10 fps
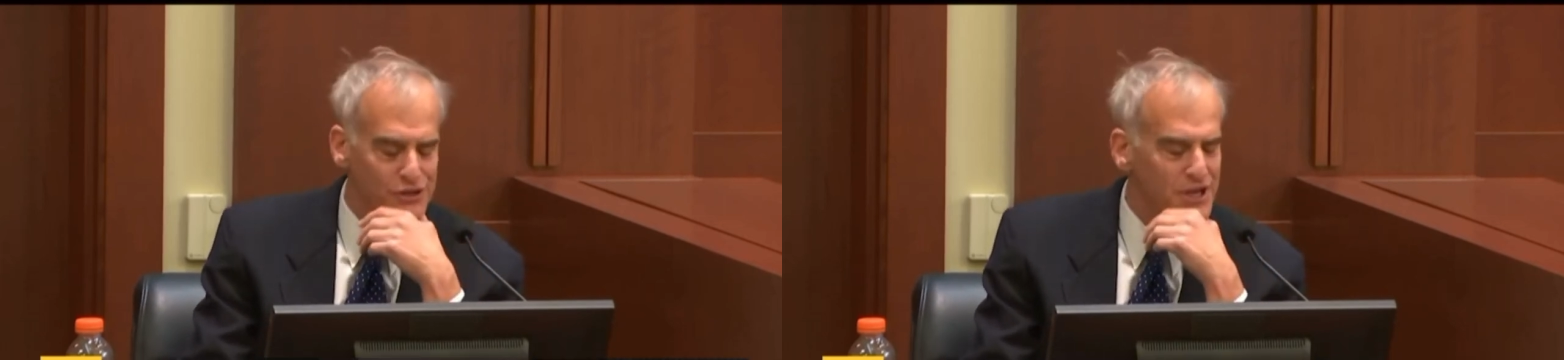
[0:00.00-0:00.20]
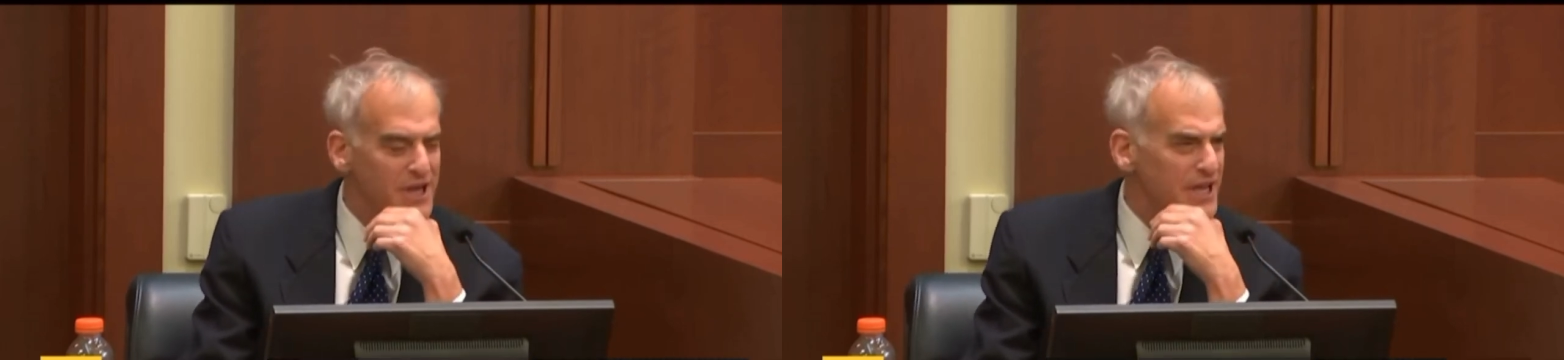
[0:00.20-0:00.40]

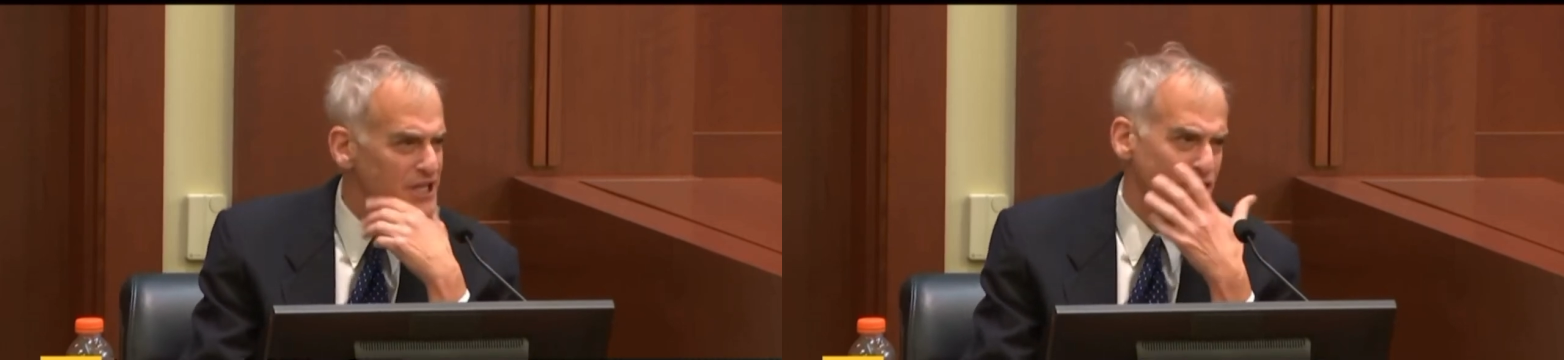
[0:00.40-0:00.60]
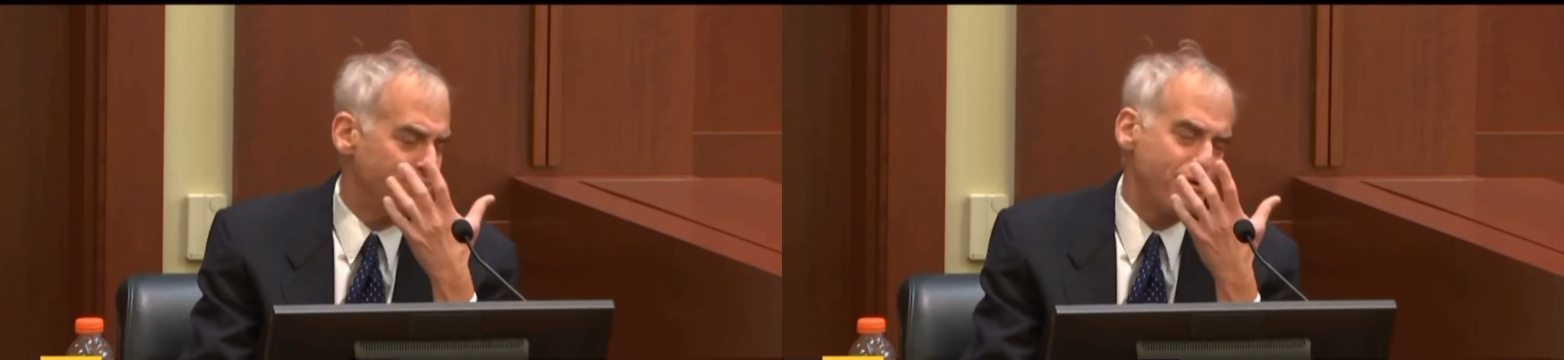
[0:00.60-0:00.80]
His
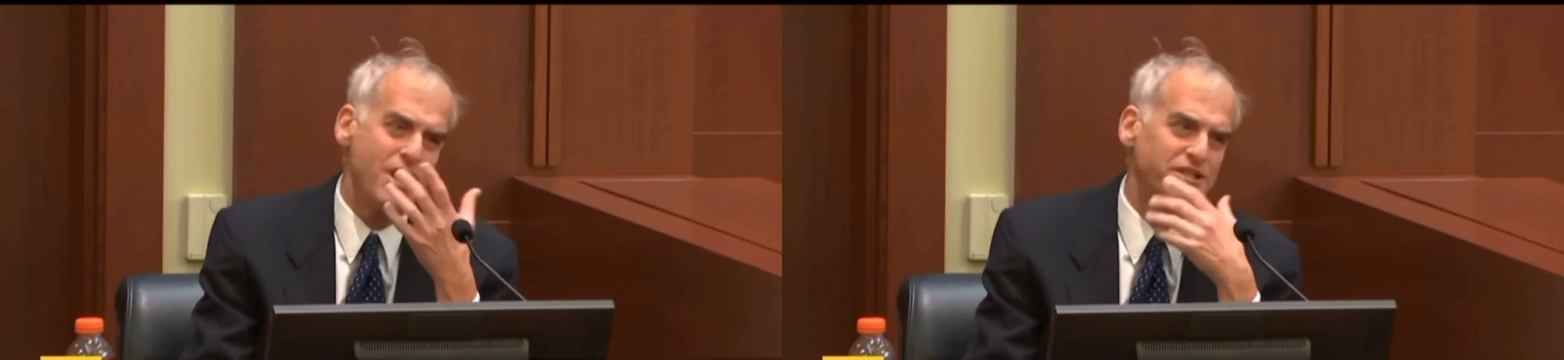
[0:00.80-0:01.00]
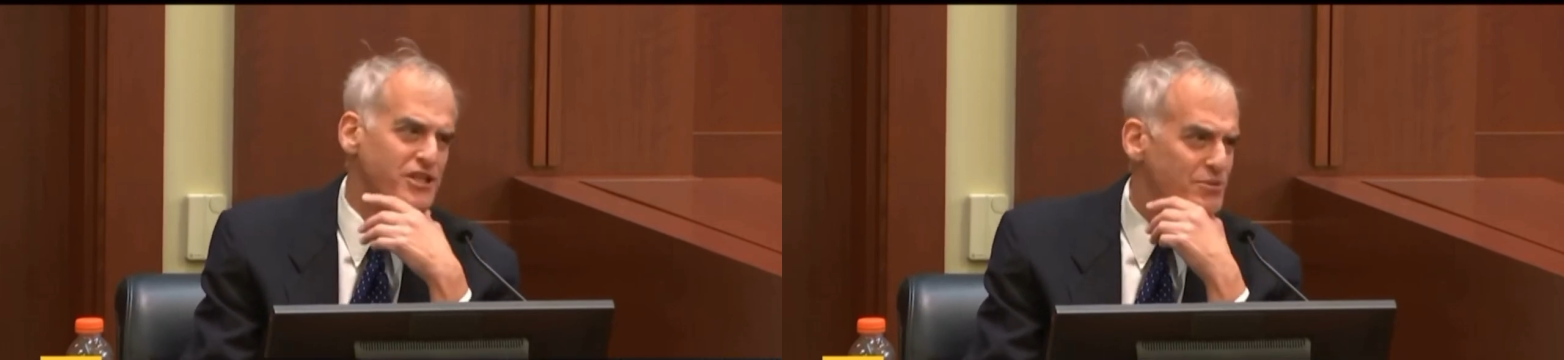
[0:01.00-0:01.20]
process
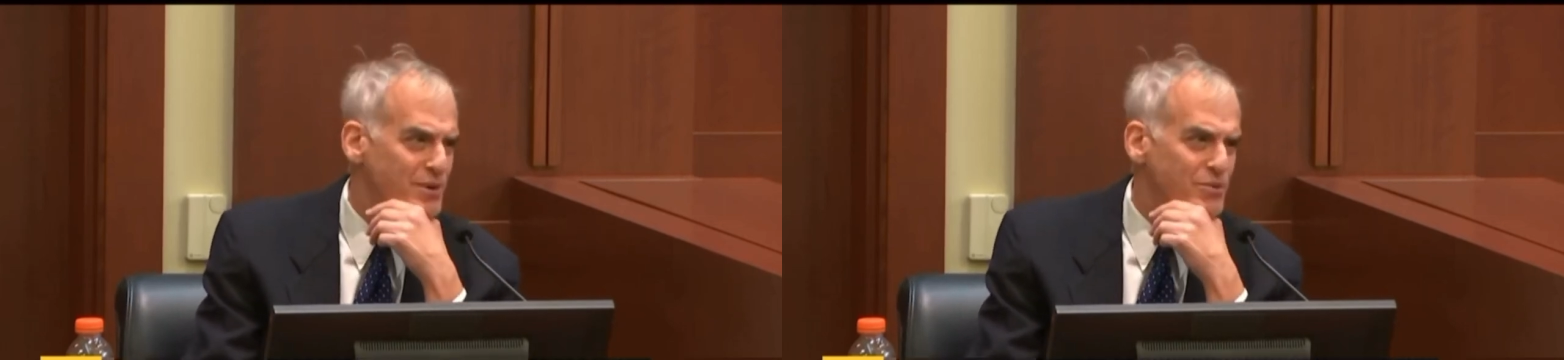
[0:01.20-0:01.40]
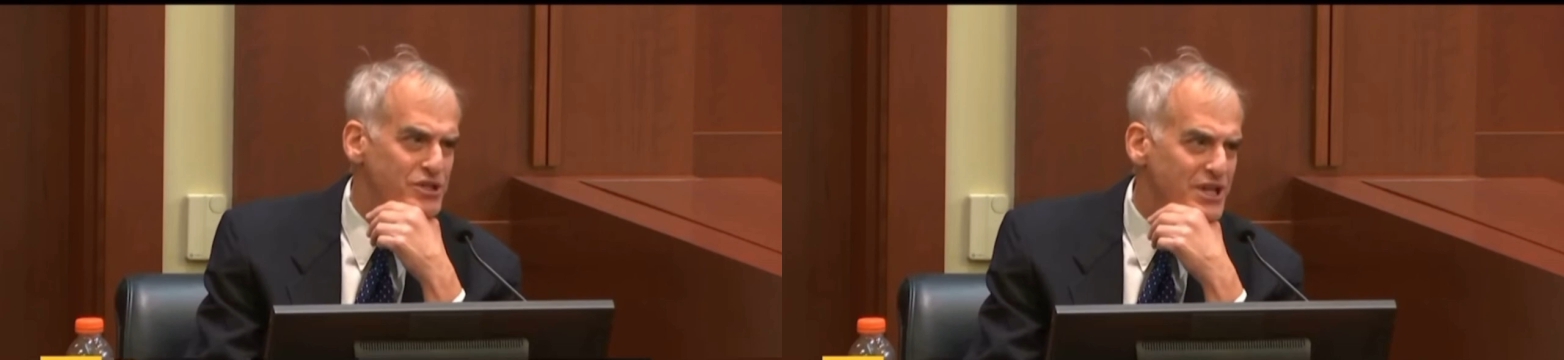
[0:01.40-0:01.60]
speed was
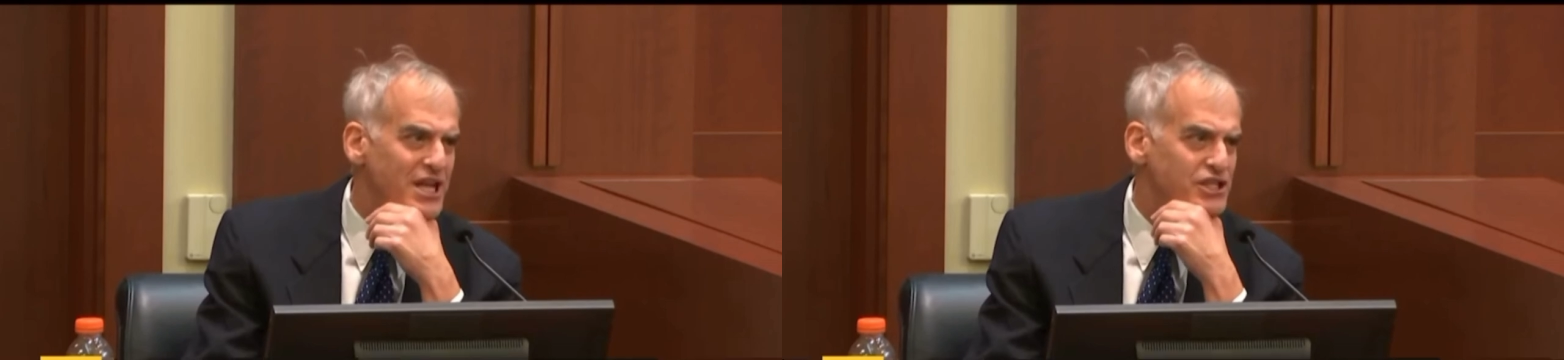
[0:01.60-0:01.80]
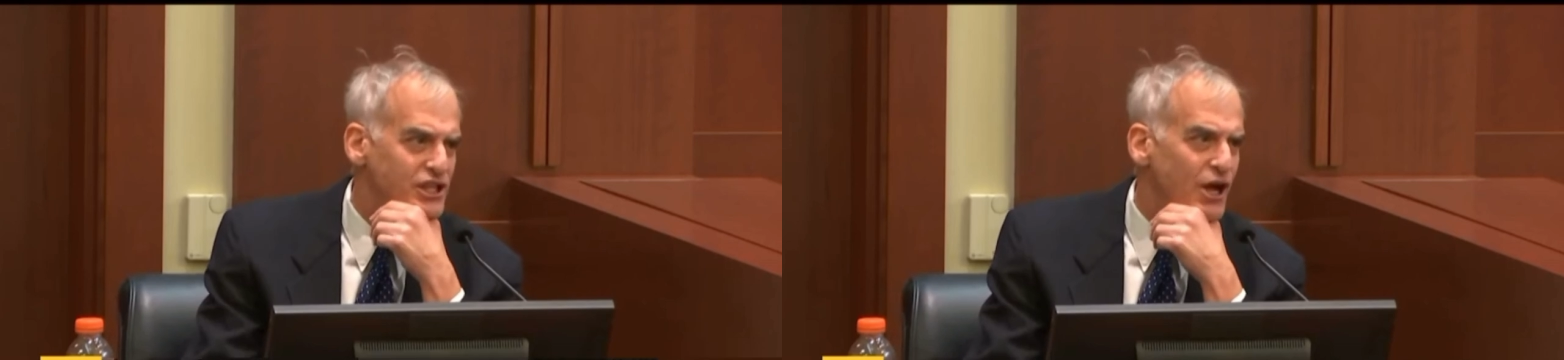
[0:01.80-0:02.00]
not slow.